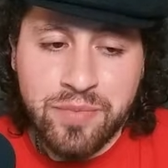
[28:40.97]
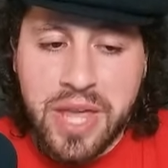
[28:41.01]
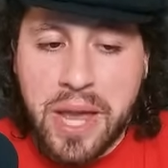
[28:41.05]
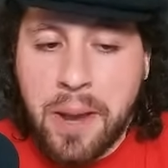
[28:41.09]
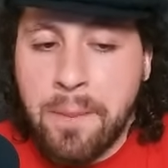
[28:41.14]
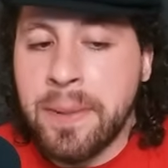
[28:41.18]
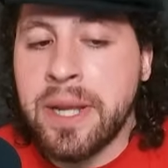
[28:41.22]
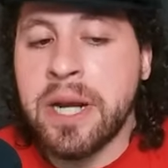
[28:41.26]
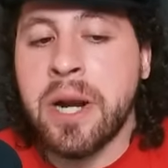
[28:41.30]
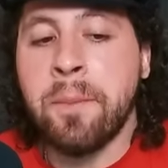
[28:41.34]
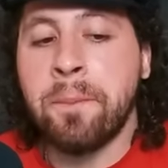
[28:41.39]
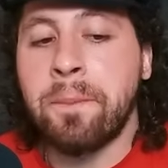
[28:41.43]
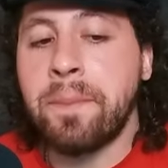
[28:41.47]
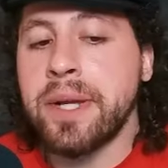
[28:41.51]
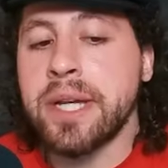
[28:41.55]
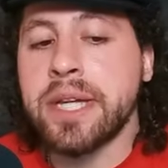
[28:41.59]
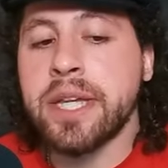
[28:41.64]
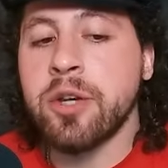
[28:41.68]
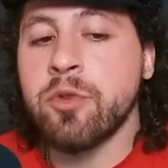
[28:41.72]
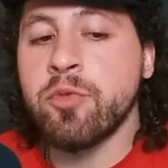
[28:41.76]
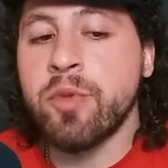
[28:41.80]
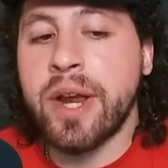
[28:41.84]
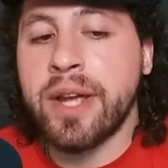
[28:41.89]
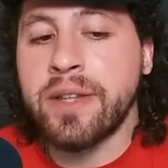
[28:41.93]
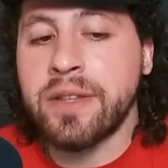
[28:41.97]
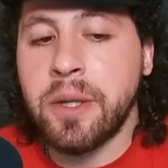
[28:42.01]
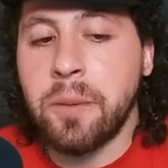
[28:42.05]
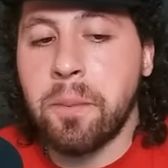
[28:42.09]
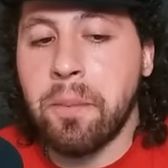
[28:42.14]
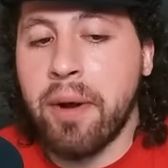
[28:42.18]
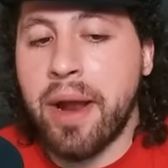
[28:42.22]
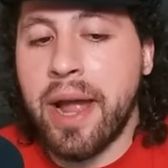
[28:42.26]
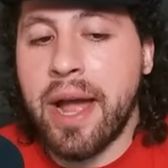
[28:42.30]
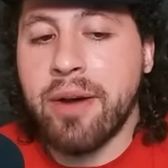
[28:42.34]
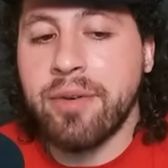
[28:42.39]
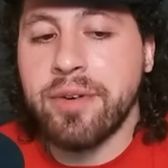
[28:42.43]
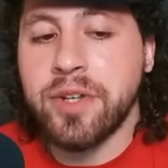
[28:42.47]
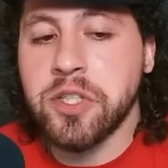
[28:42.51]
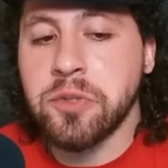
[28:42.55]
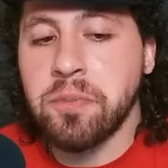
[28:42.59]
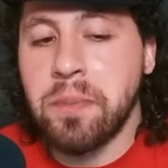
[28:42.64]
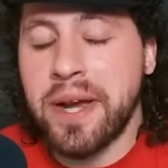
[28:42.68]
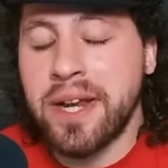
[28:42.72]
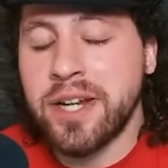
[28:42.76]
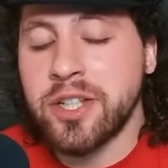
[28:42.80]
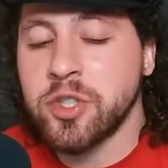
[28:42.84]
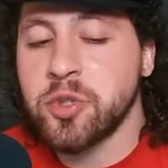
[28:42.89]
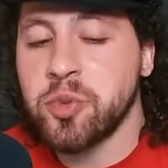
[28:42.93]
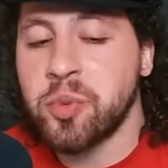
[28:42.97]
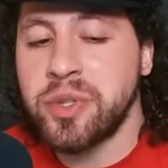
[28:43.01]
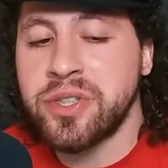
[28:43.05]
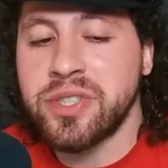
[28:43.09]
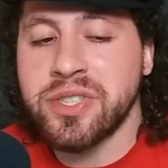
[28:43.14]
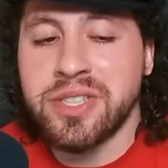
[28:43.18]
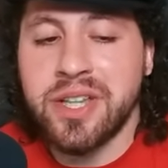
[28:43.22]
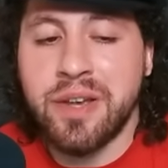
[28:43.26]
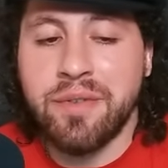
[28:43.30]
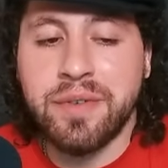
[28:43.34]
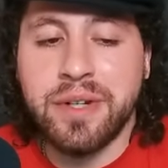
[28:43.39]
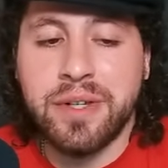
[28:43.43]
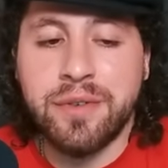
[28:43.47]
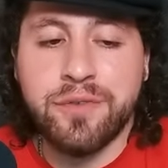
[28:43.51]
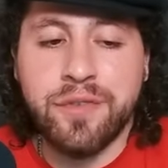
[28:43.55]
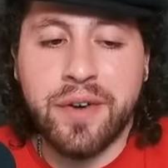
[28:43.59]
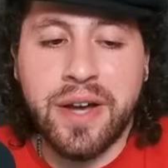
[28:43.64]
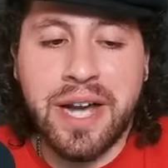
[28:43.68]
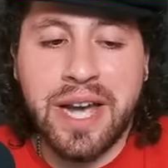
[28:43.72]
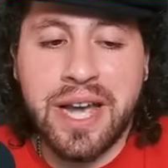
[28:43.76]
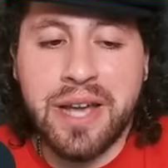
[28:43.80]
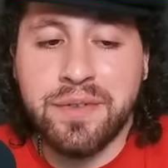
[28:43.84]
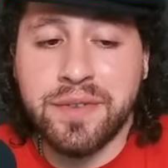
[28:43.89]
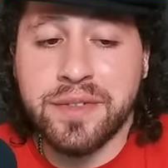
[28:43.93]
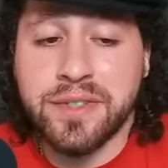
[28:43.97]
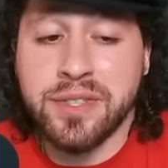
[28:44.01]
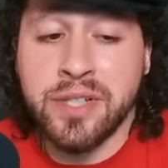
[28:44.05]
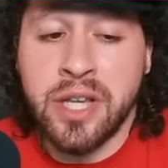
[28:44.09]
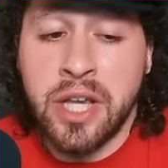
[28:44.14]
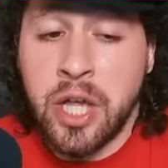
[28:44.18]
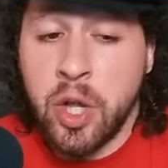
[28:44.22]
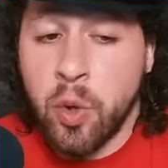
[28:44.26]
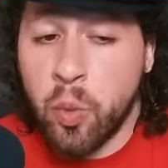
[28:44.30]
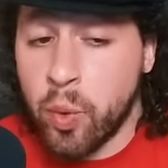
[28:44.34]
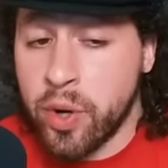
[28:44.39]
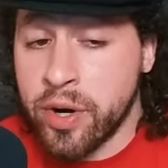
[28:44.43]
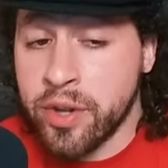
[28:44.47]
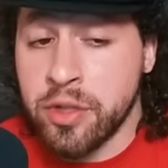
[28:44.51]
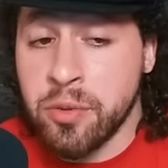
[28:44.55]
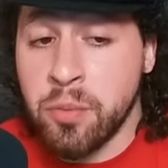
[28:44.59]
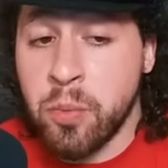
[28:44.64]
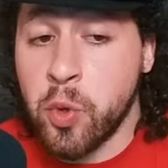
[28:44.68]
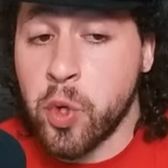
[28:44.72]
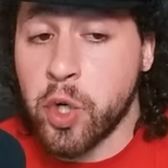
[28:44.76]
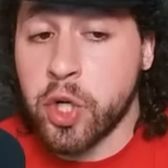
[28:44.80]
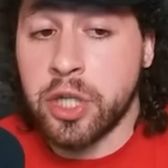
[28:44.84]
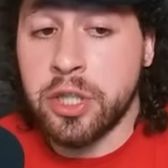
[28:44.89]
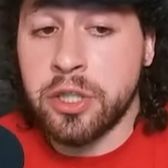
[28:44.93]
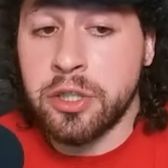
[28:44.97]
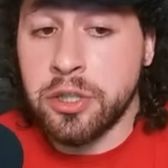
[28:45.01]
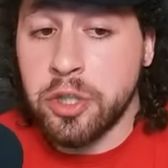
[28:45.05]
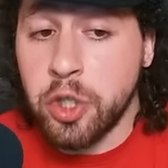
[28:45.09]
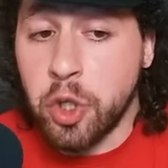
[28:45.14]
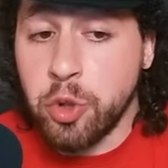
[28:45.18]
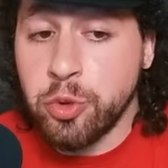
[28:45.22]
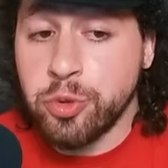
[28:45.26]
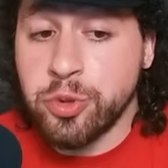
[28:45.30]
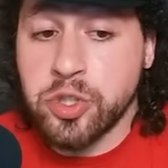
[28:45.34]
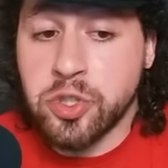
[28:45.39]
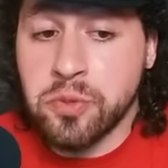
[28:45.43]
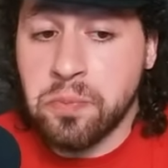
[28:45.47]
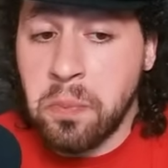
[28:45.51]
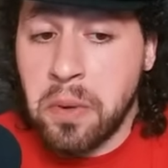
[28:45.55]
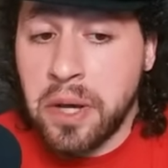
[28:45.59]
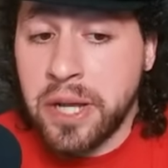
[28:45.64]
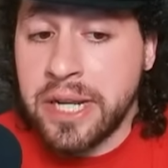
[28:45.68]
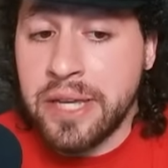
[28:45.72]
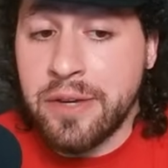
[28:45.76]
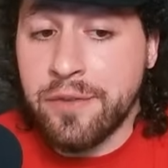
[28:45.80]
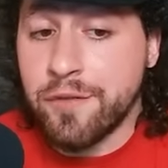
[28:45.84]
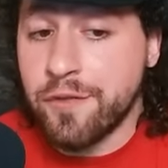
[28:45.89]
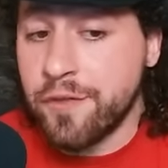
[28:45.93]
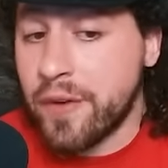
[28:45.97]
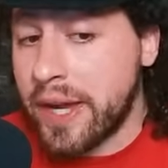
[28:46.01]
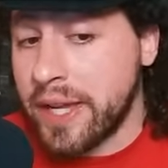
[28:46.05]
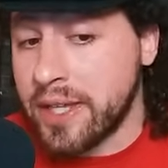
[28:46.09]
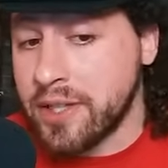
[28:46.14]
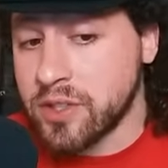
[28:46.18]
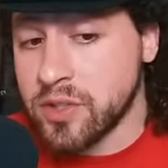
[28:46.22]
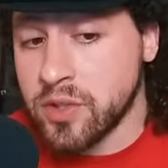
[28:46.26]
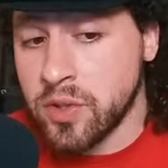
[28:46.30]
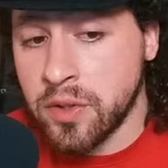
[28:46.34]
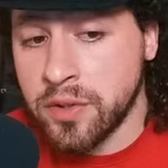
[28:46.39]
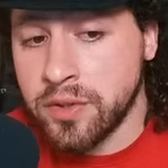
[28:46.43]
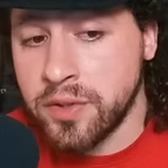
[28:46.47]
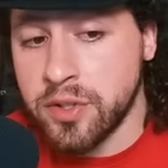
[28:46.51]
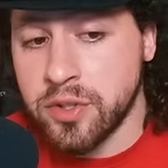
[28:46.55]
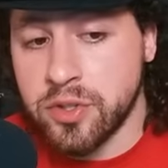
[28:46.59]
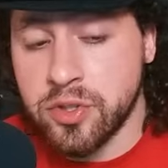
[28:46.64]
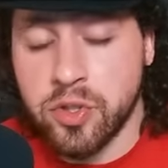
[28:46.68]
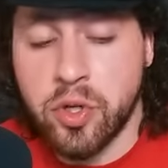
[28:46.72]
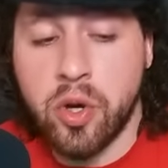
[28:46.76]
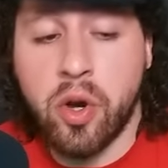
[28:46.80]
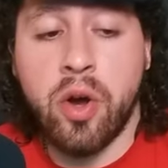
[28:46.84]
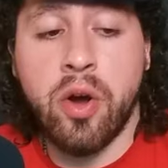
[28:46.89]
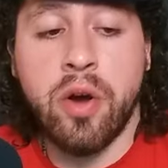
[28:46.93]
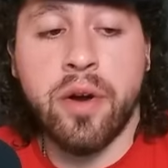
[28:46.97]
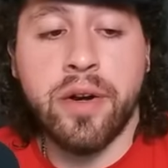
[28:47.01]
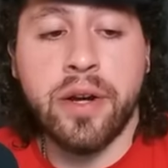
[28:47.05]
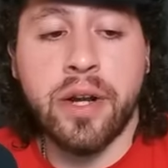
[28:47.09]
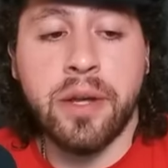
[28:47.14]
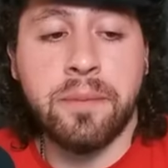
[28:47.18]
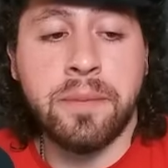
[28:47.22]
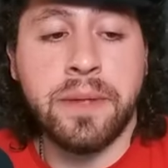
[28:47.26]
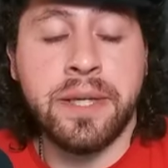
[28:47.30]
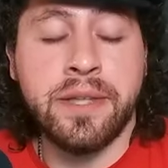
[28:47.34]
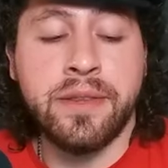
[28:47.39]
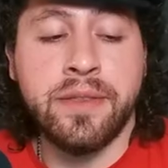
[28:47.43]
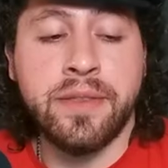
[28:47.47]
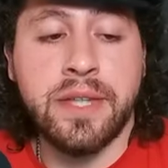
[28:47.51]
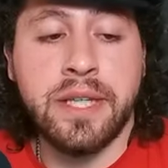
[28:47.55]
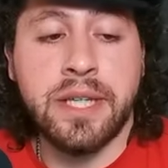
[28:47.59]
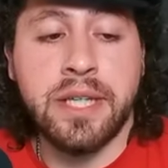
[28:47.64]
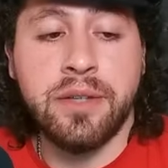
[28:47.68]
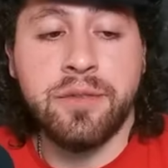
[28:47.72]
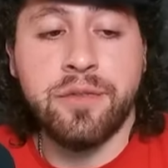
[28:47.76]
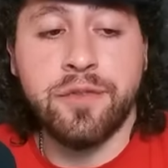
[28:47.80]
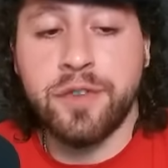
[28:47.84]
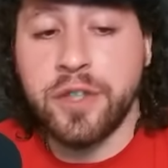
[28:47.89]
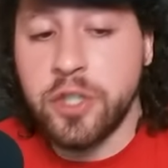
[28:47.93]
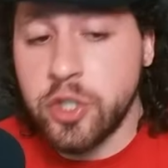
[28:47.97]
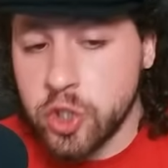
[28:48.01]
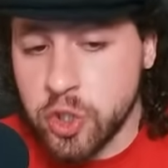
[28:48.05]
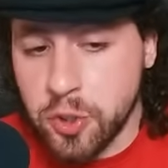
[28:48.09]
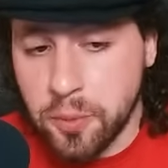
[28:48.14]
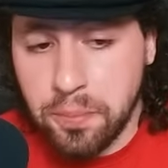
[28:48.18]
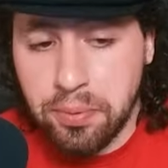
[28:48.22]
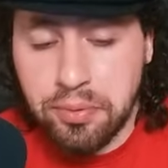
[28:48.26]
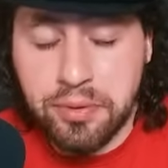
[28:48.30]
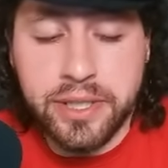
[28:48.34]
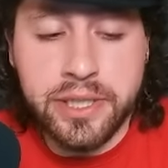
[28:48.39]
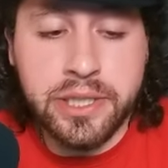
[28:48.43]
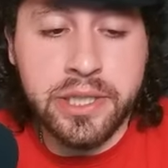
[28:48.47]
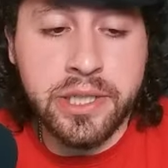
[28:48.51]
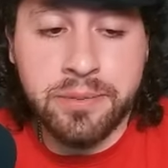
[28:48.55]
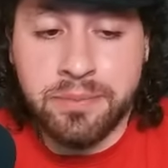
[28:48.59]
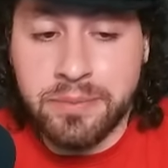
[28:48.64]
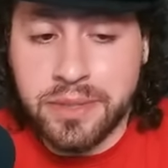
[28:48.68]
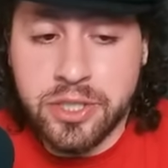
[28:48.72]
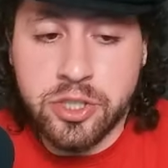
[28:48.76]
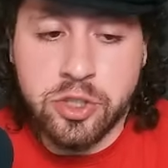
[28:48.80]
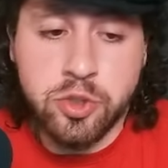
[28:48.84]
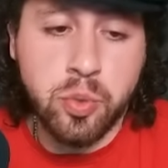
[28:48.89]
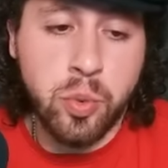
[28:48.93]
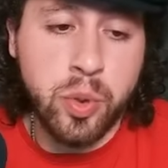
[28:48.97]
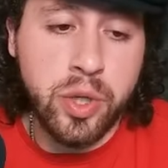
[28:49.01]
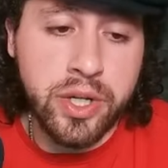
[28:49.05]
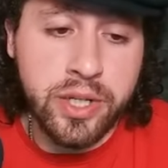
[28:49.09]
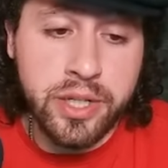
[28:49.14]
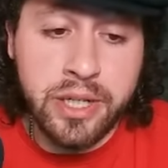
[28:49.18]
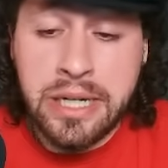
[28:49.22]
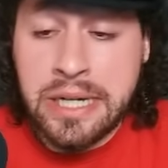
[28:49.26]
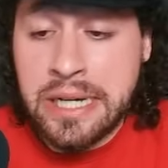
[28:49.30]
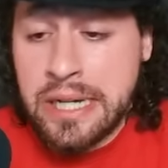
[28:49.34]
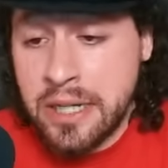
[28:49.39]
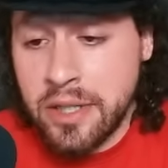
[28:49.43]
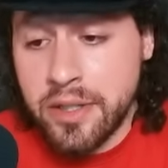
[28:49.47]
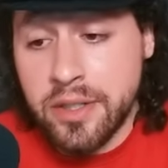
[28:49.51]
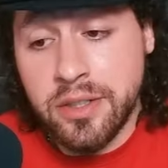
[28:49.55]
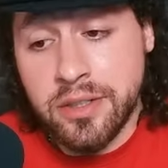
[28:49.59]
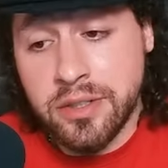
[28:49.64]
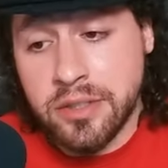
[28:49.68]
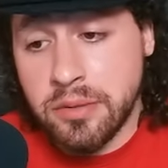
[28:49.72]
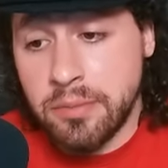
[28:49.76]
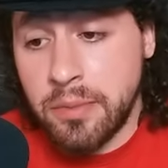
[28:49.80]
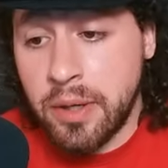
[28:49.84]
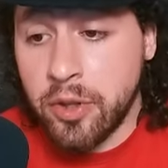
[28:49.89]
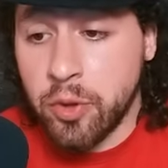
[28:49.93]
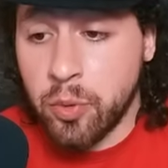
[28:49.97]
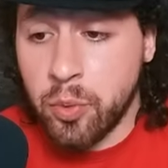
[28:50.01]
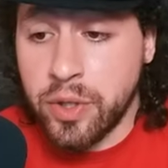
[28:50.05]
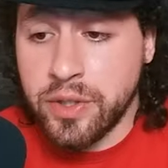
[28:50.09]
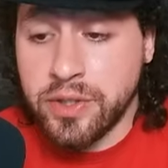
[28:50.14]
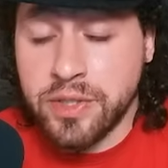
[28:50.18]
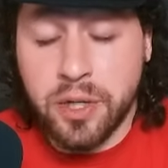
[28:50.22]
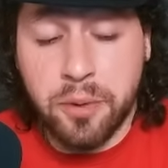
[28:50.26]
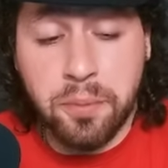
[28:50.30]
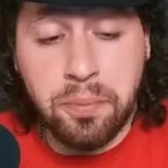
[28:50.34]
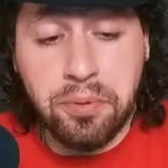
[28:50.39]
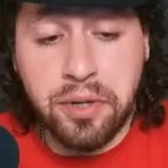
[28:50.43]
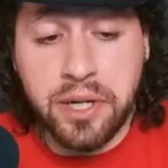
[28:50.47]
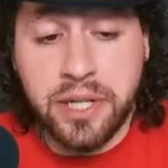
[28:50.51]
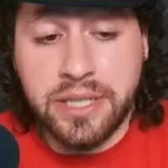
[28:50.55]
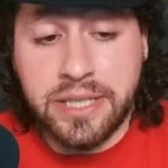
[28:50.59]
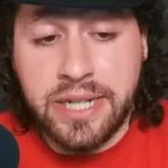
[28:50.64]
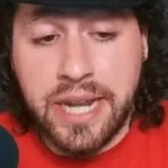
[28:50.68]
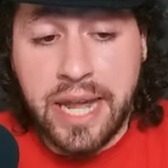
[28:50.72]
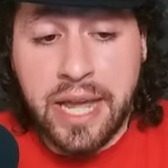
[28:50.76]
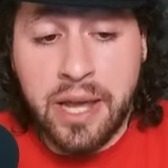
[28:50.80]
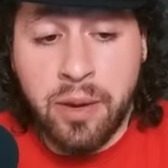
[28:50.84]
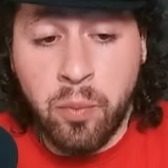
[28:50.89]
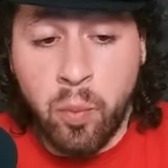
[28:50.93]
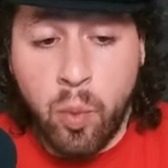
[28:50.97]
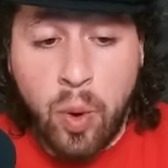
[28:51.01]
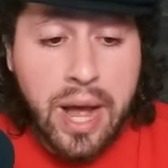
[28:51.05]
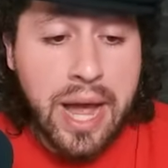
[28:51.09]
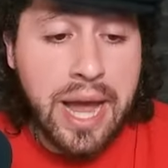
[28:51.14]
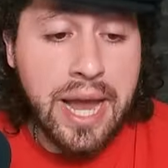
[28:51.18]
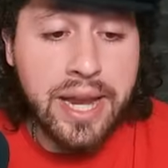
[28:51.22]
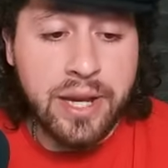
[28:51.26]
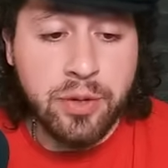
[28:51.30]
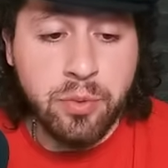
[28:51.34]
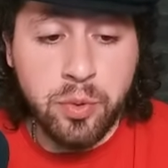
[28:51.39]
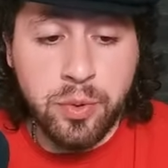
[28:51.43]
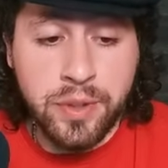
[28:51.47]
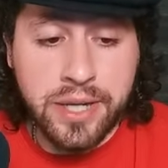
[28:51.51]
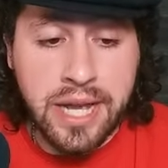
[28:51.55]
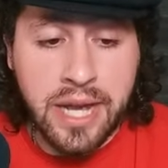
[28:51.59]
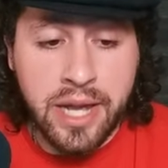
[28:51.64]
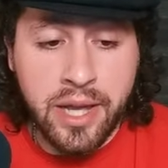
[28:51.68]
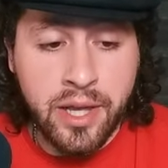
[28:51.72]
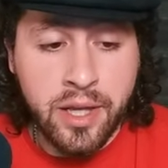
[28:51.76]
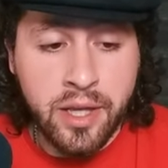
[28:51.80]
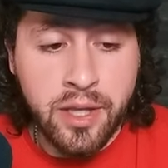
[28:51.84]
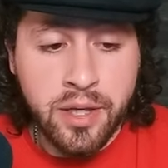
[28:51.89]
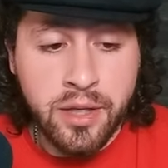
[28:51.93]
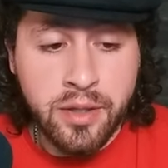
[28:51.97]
I mean, I'm picking Randy Brown. He's minus 175. It's one of the more close money fights on this card. I mean, the feature prelim, this one. There's some other ones that are pretty damn wide. What do we got?